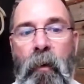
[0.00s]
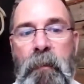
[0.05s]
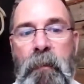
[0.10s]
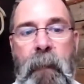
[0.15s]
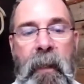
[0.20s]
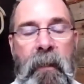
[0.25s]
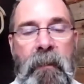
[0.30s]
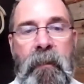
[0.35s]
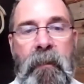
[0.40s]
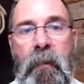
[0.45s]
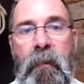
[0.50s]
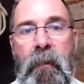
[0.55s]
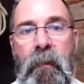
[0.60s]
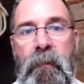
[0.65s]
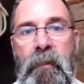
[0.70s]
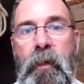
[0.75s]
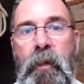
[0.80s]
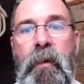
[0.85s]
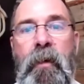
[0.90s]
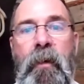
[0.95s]
Those bales
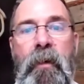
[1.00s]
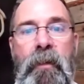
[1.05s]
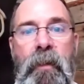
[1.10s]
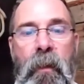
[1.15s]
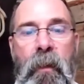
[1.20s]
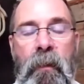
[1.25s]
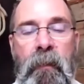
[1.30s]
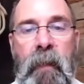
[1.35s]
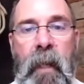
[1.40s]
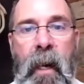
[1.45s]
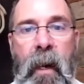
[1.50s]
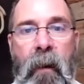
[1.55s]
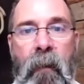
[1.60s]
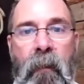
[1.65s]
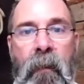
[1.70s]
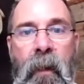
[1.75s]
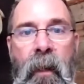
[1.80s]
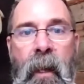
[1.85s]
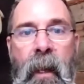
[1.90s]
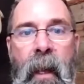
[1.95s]
are two years old
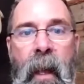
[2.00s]
now,